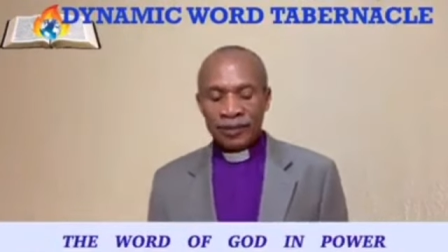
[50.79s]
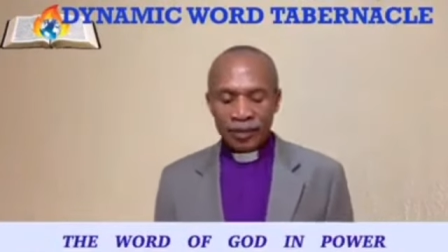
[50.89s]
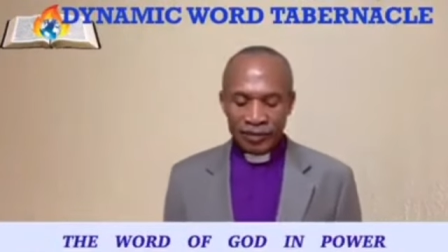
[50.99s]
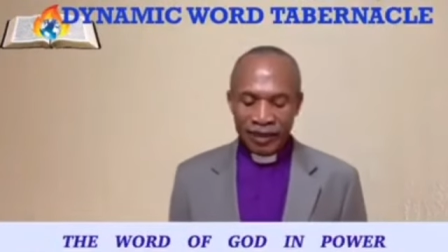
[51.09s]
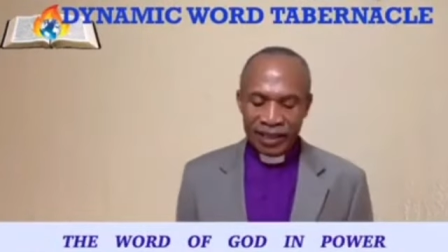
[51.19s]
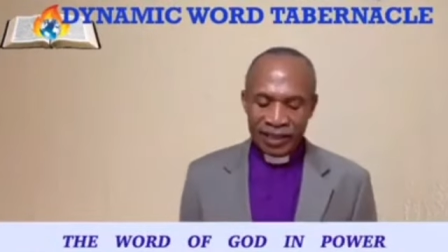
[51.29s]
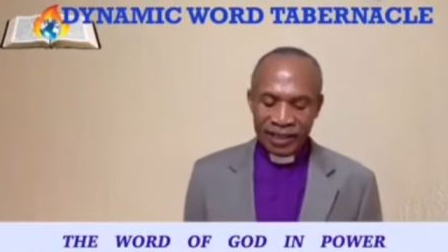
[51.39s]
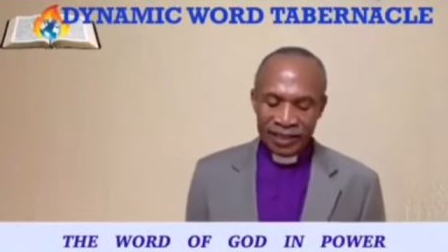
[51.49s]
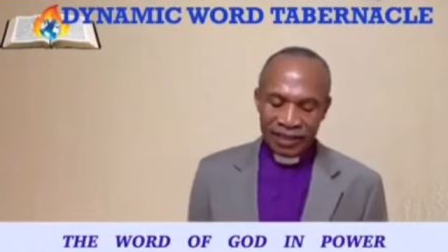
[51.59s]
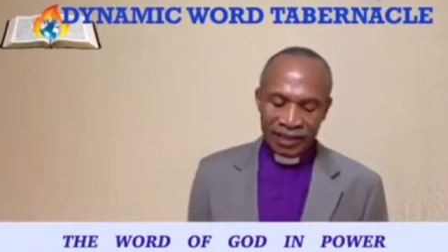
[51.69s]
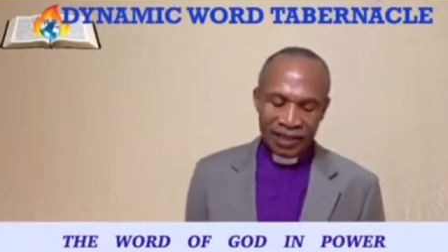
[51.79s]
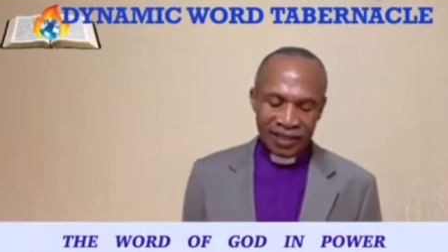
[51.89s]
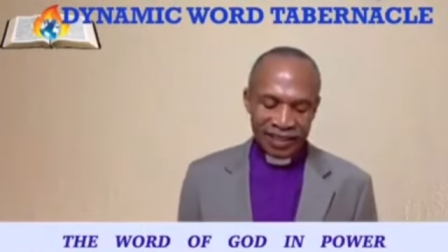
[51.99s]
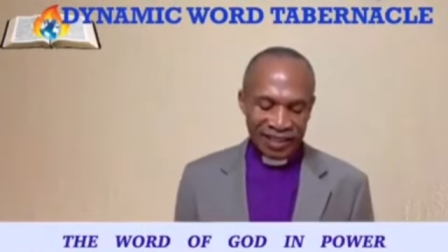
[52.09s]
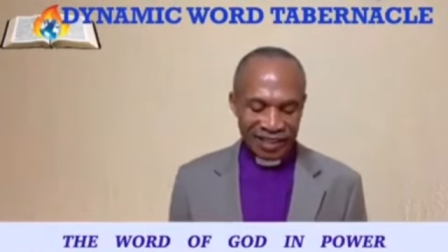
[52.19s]
To everything there is a
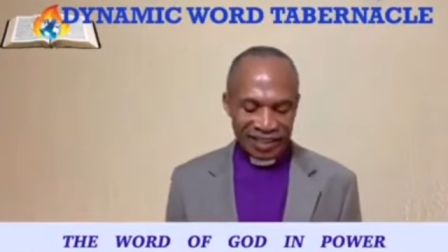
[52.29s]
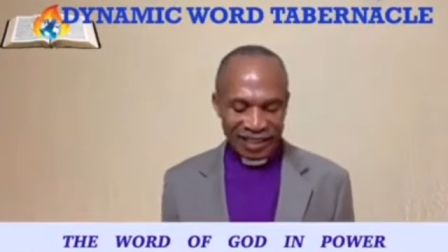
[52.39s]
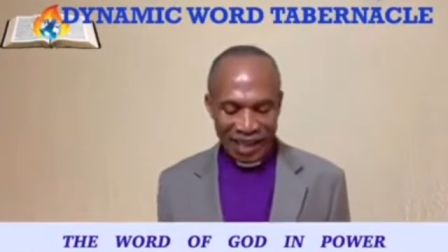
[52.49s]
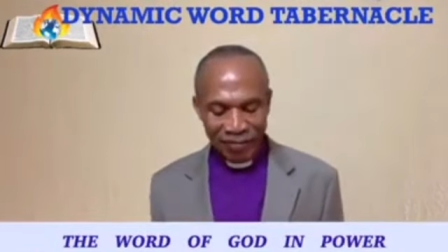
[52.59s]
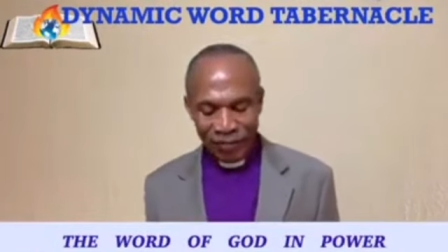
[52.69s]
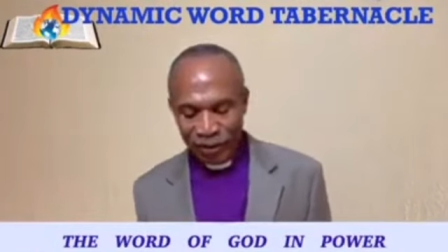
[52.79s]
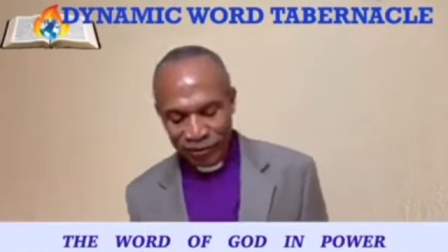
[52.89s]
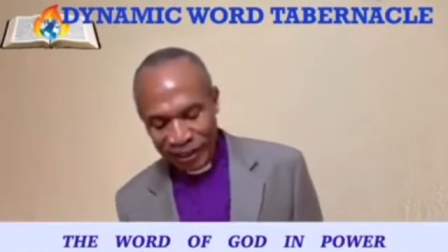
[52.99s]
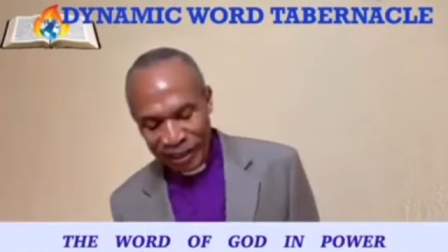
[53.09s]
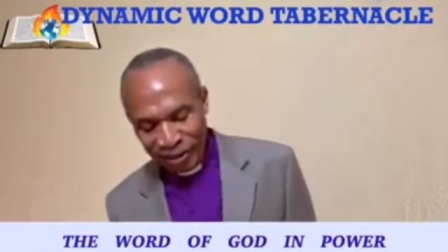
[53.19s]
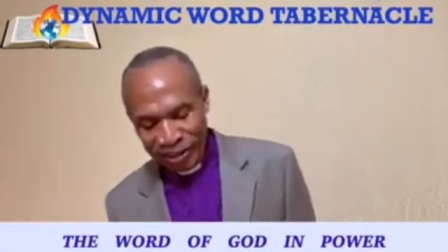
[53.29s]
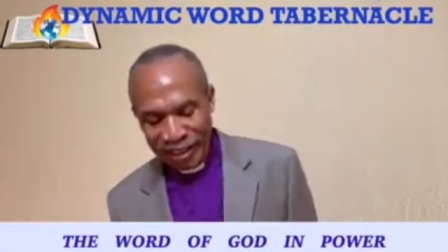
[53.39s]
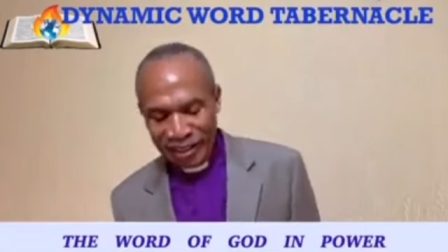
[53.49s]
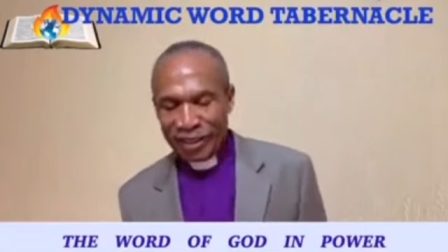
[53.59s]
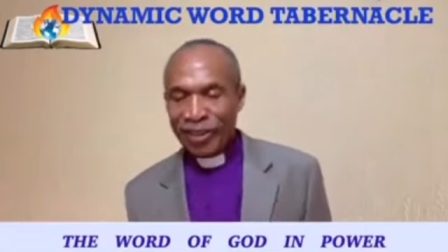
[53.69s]
season, there's a time for everything
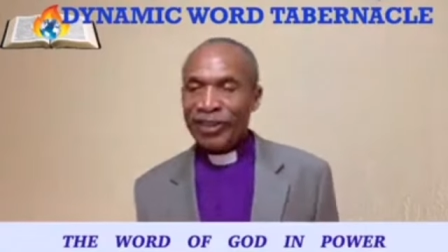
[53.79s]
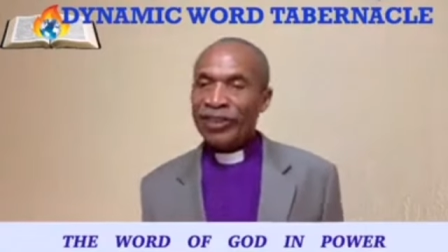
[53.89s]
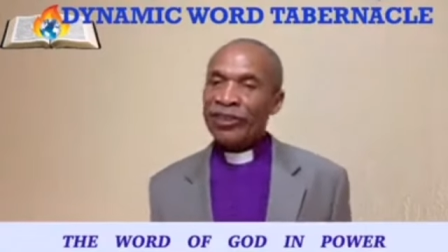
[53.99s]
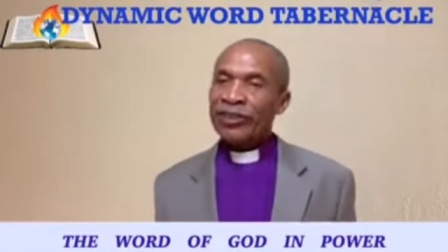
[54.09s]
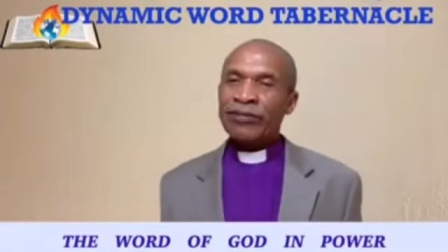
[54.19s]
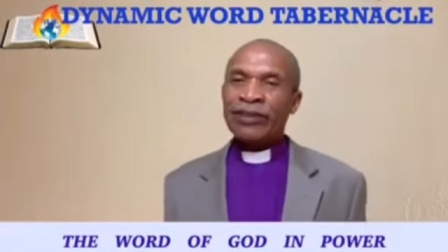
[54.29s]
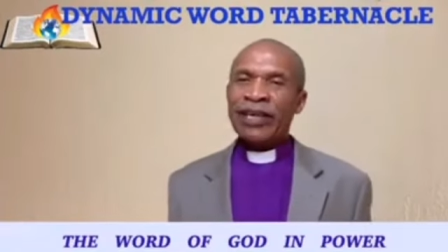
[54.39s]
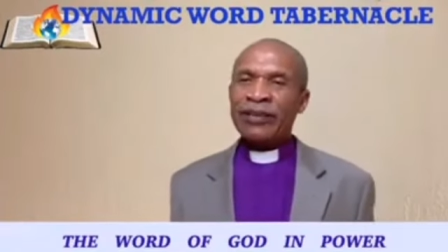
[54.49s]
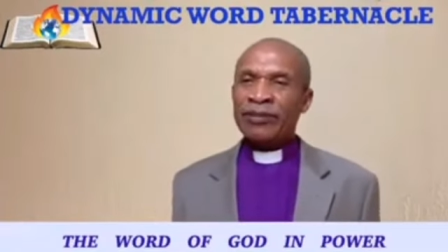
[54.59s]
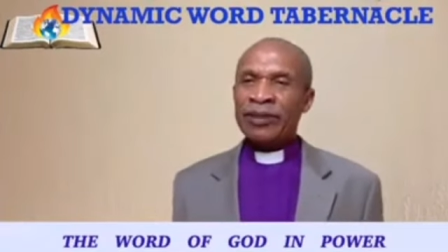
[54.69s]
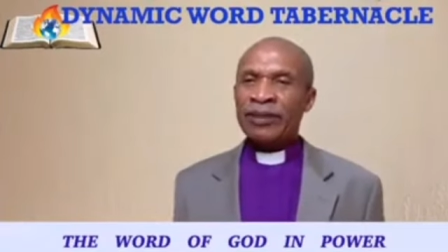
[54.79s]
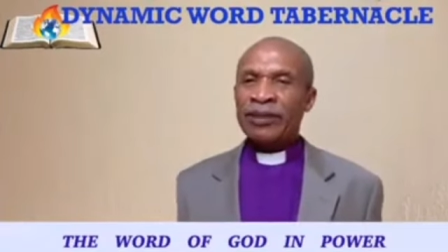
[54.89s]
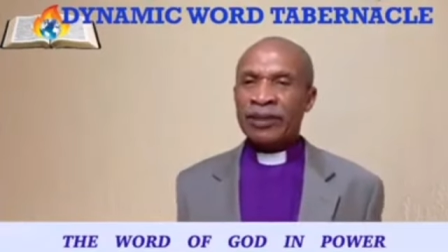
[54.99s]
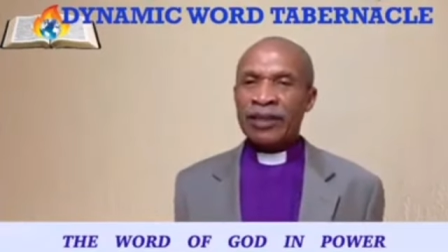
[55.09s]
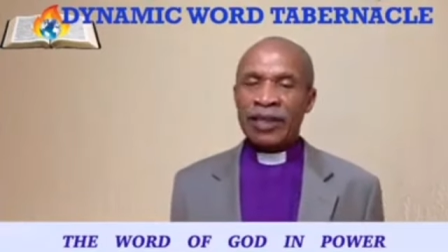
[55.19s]
under the sun, all of that, we
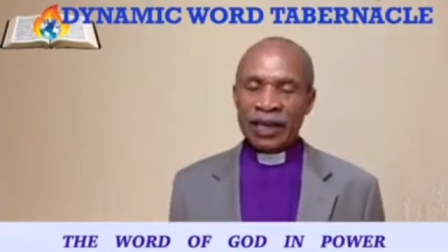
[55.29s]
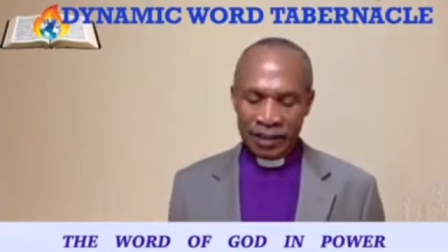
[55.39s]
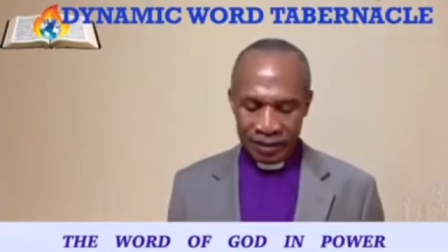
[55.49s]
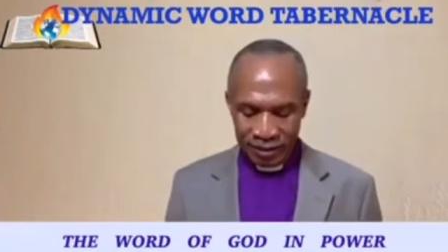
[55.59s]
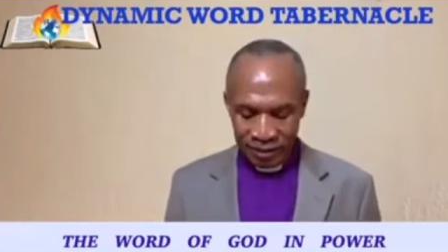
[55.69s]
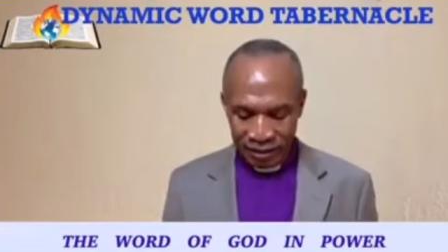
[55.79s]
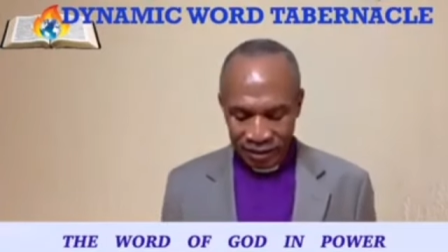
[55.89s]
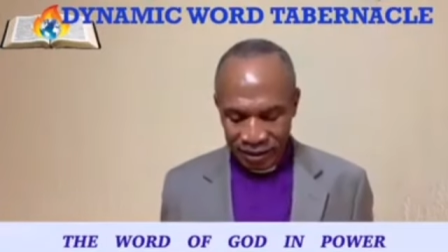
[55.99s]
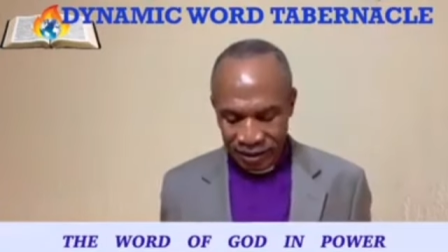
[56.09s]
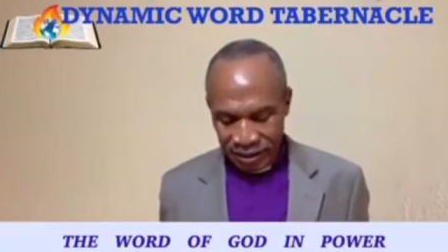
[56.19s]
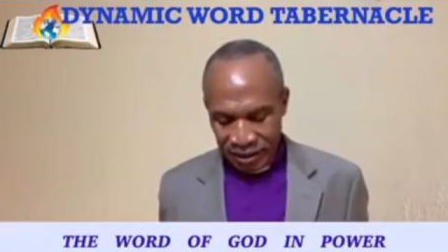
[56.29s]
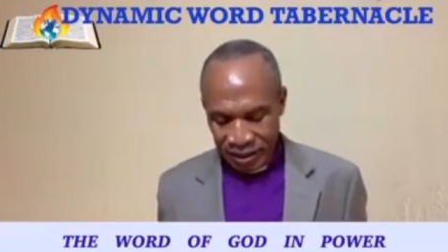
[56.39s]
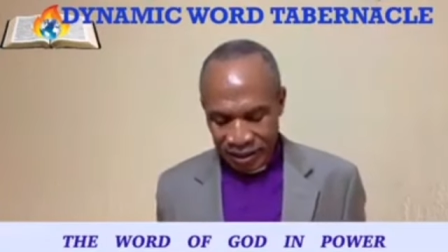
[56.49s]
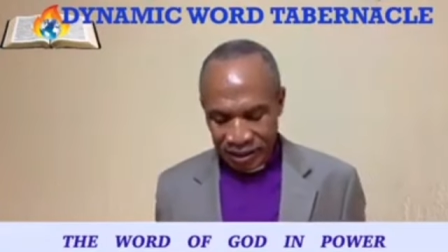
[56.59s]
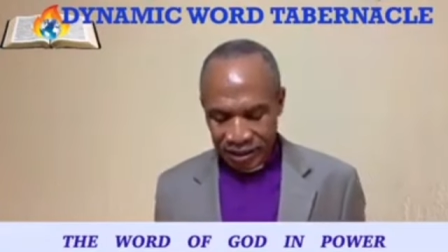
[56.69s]
say that easily.
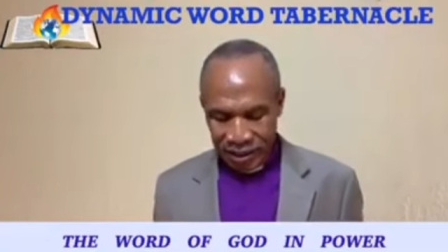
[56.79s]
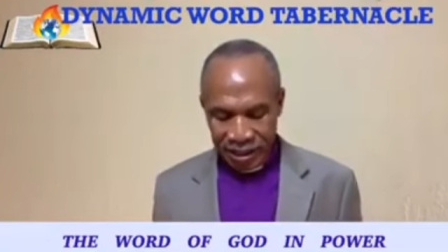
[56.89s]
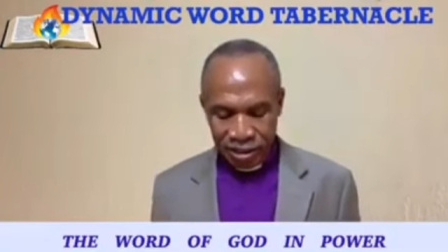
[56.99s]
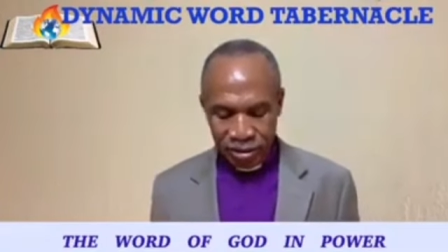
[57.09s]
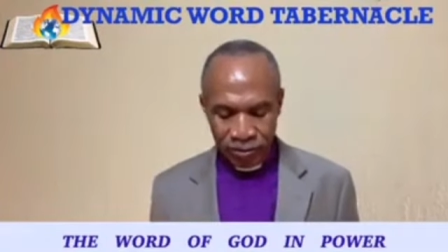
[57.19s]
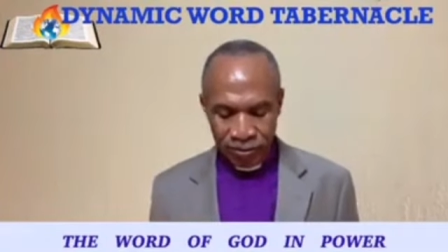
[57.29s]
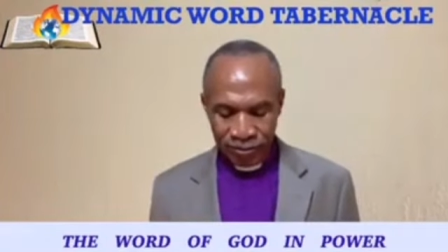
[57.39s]
Yes, that's true.